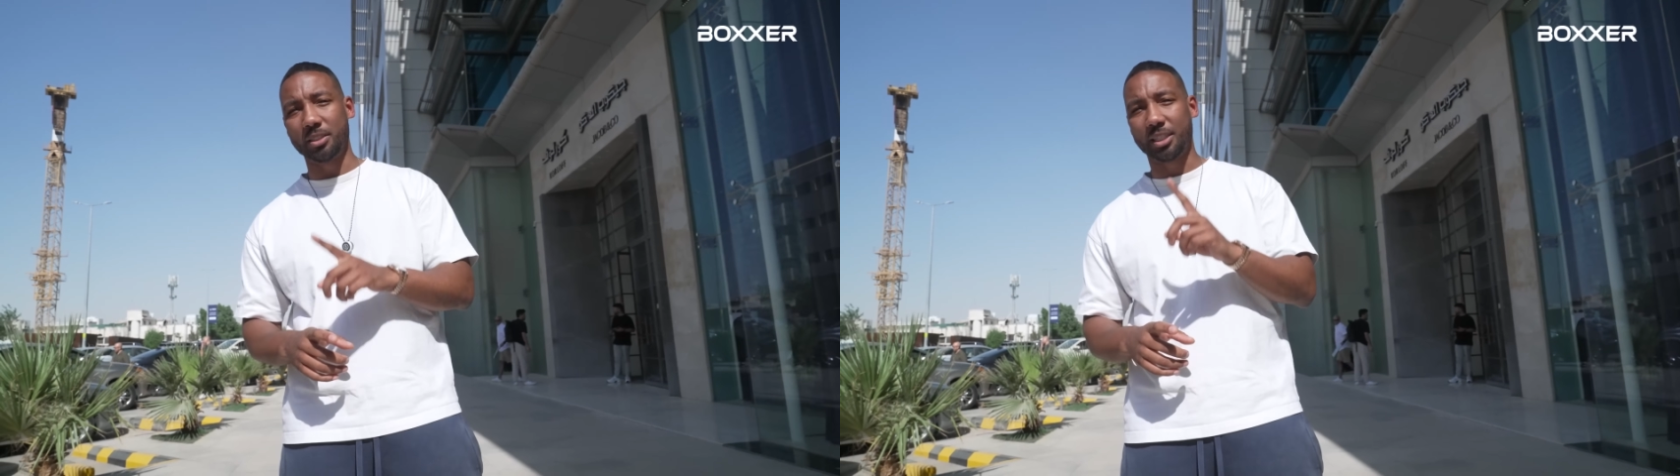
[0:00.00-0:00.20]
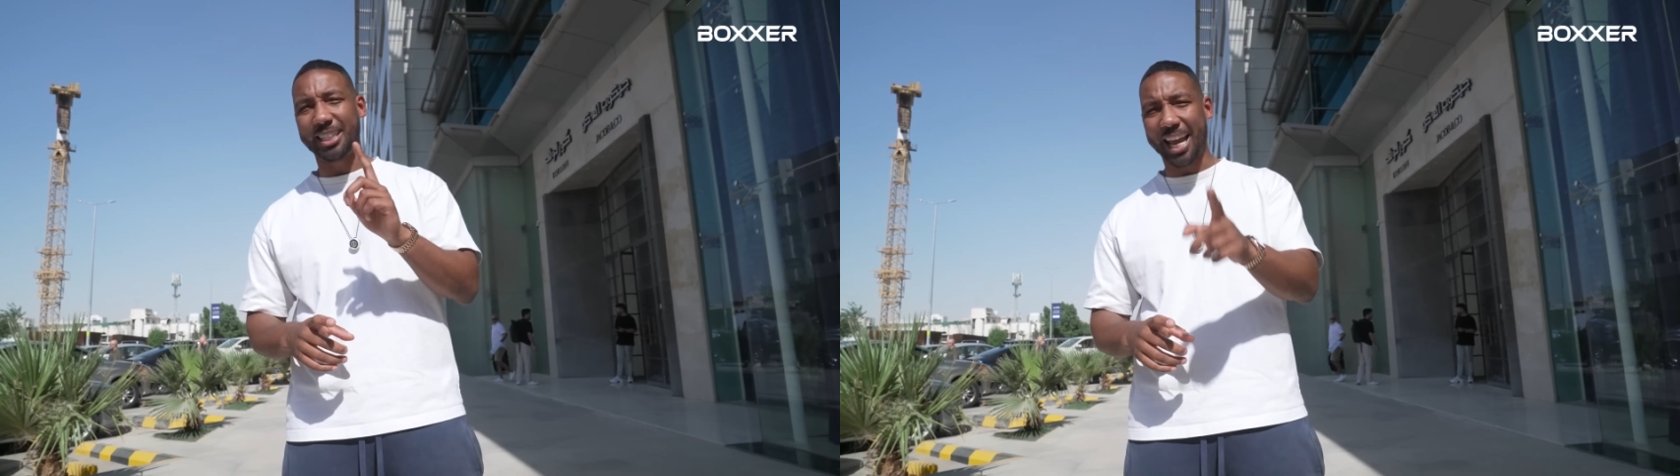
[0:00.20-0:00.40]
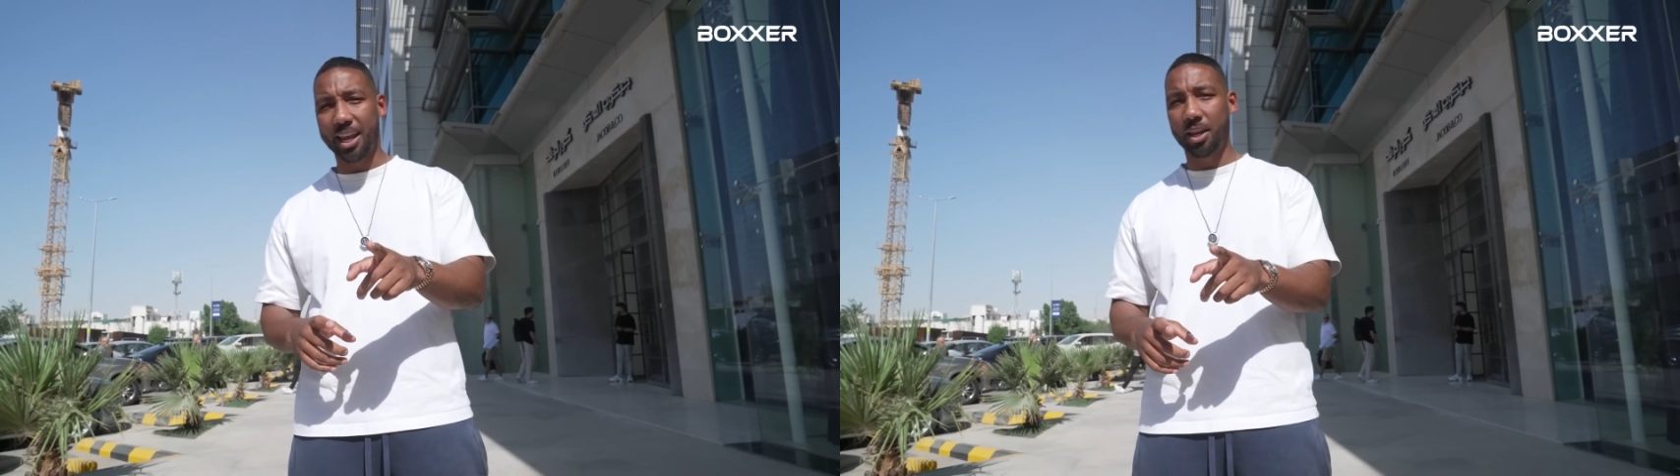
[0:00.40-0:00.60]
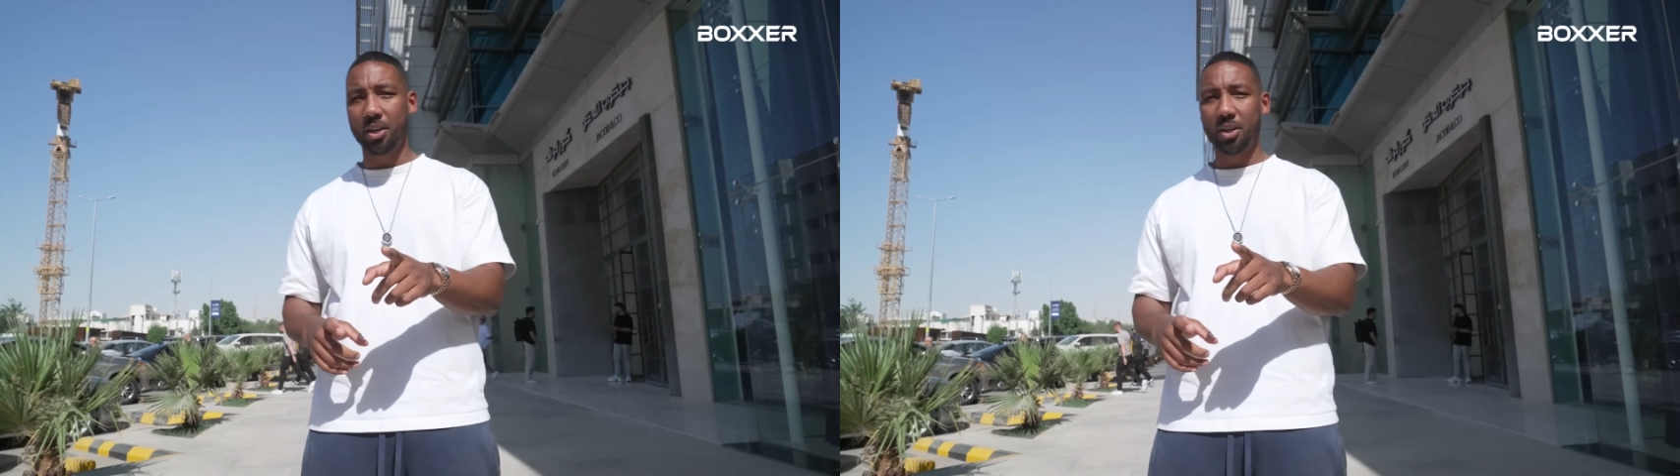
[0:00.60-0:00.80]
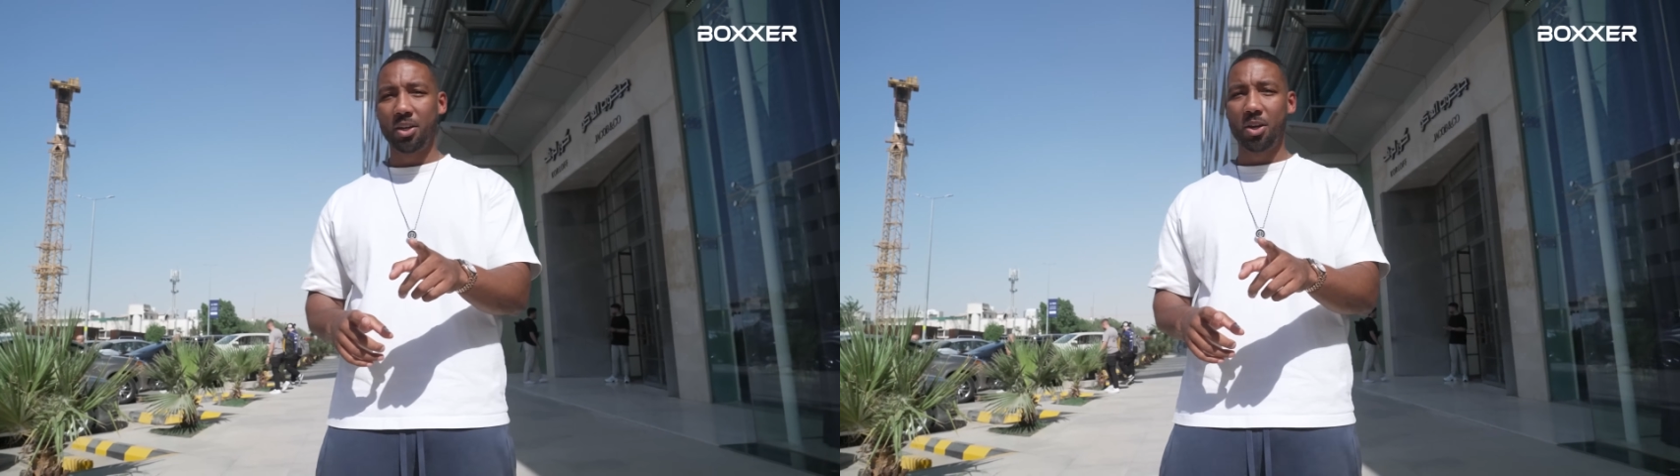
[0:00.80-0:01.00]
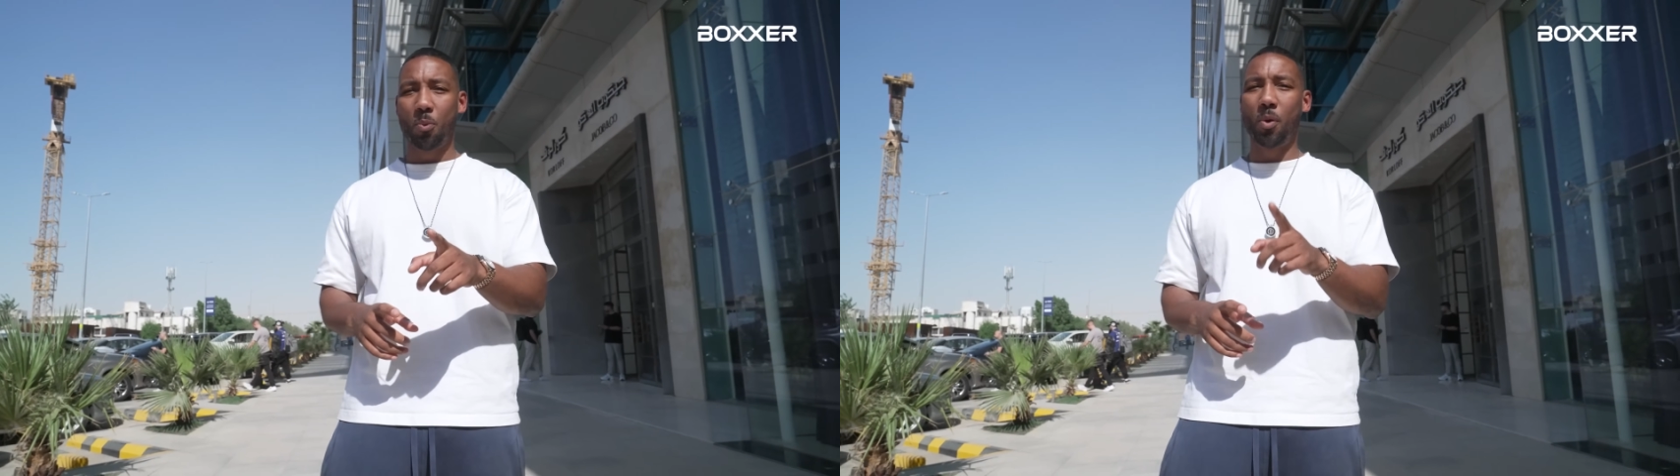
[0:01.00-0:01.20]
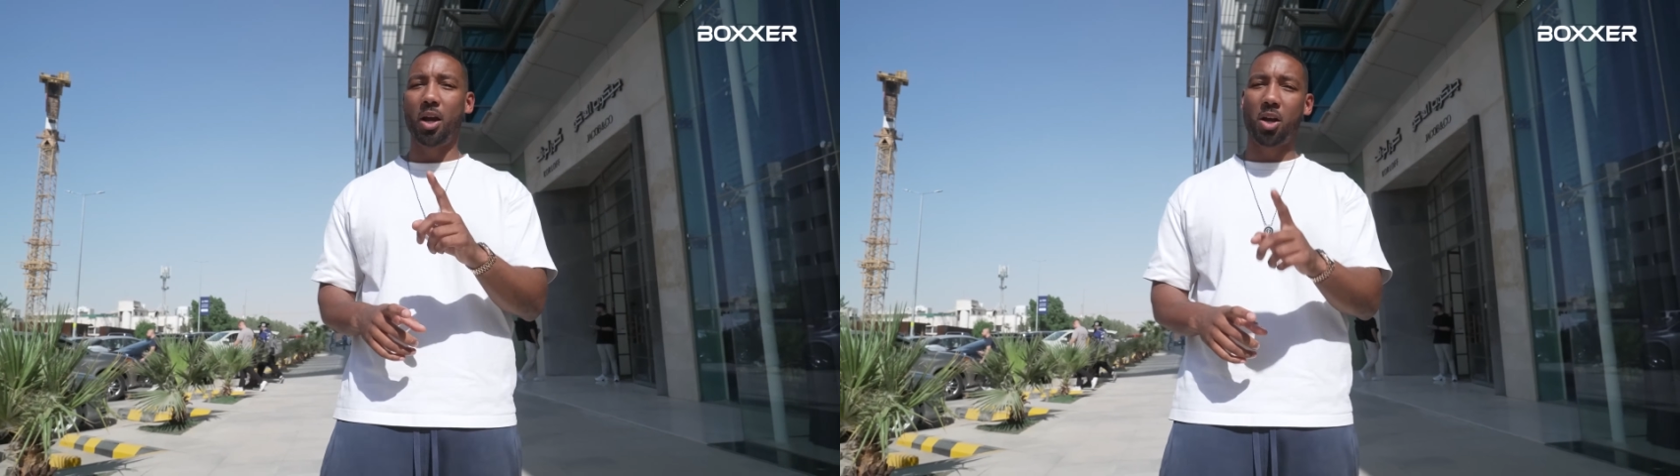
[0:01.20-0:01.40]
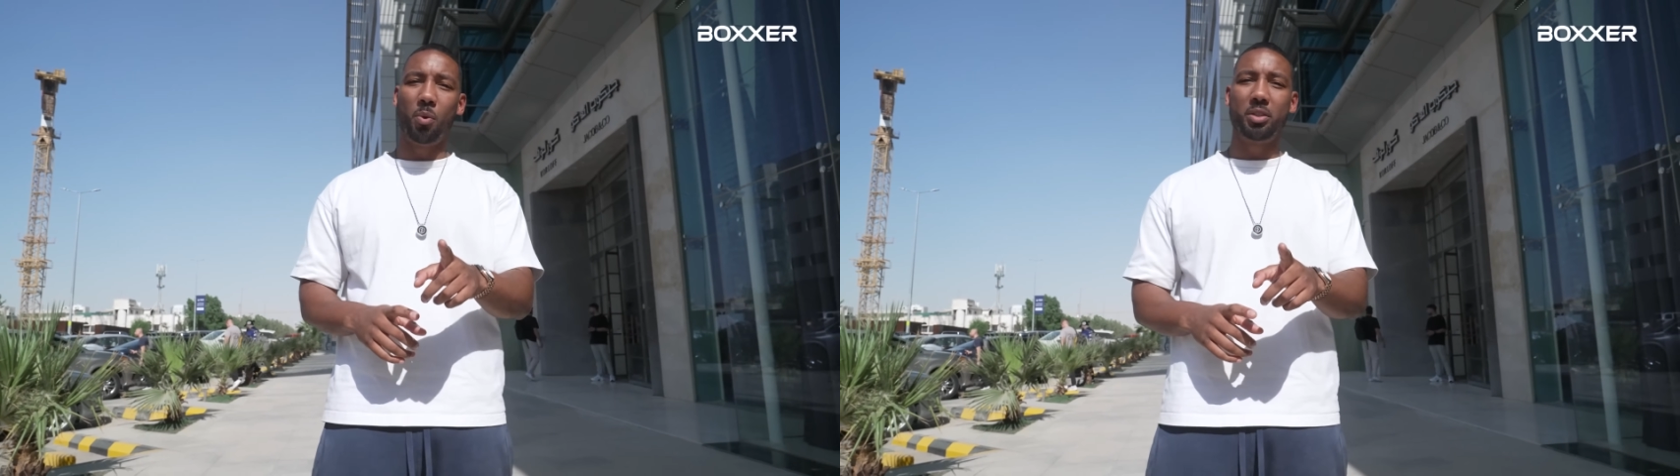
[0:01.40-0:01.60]
And today, we
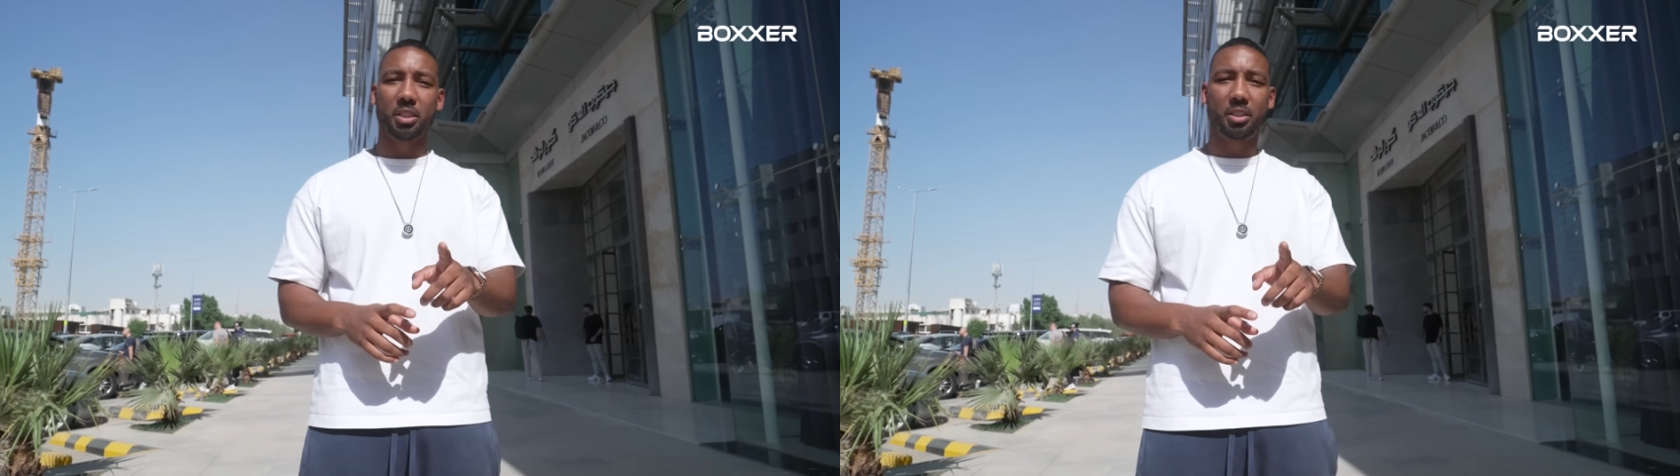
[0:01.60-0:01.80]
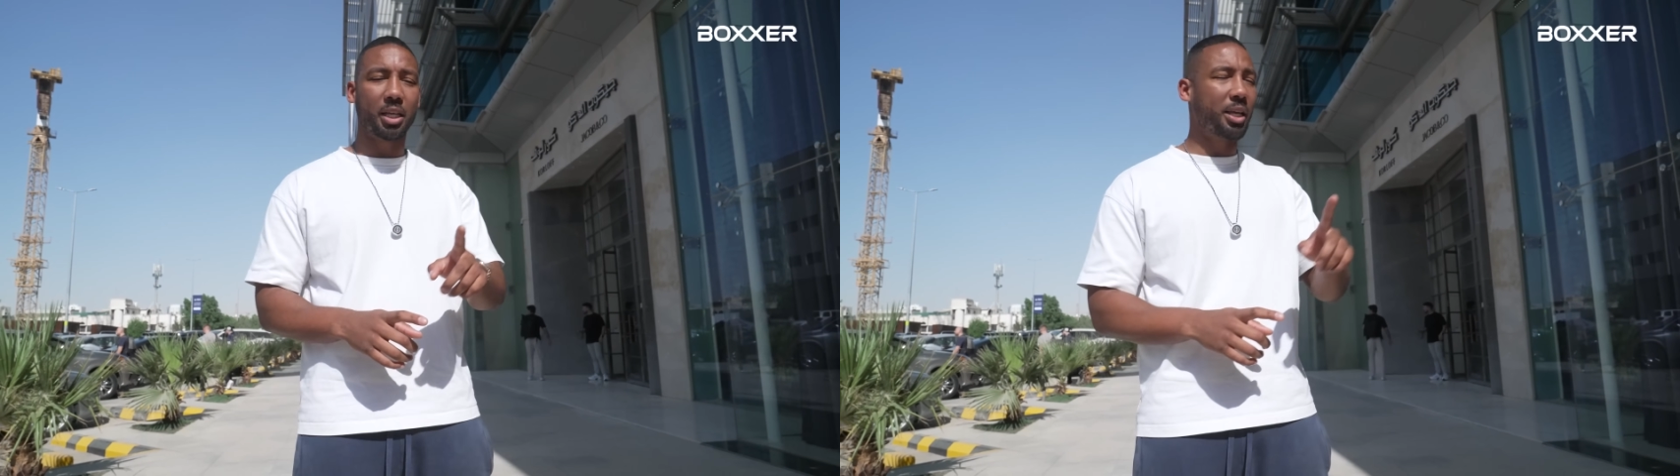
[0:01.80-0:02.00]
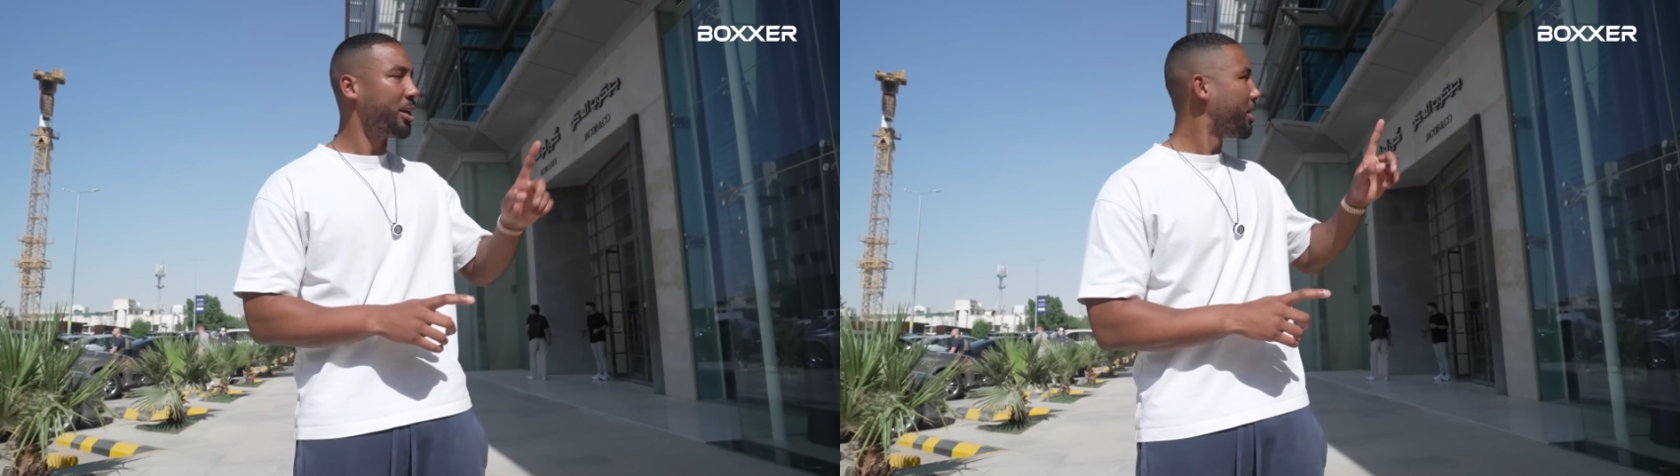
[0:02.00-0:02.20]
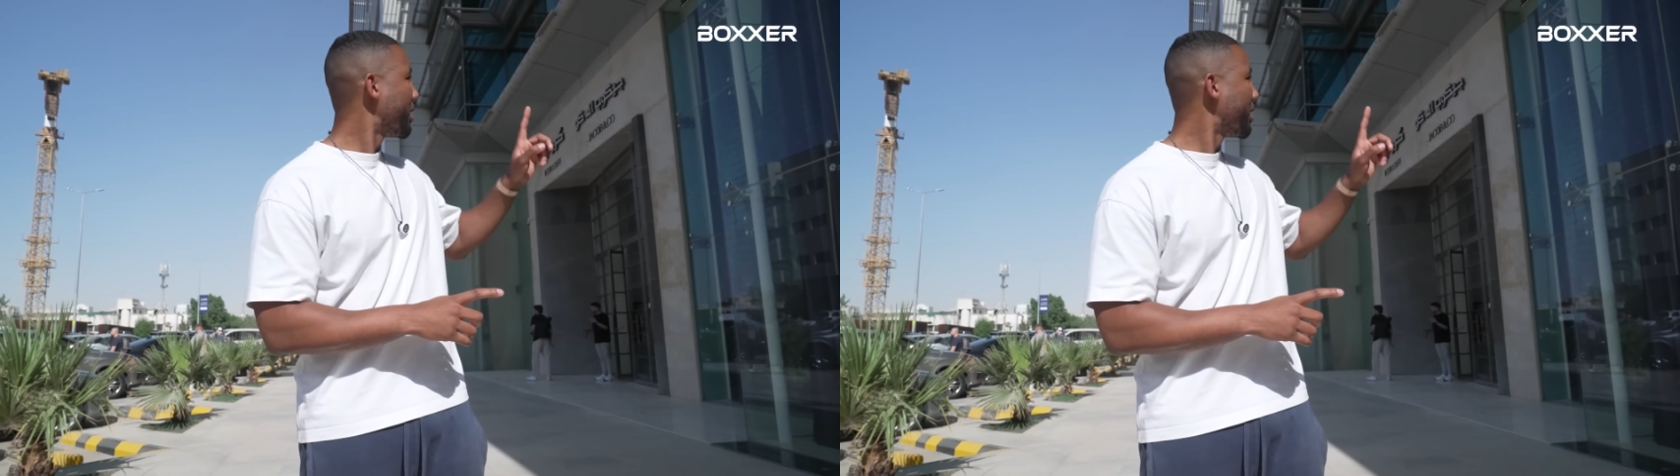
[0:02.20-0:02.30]
are going to see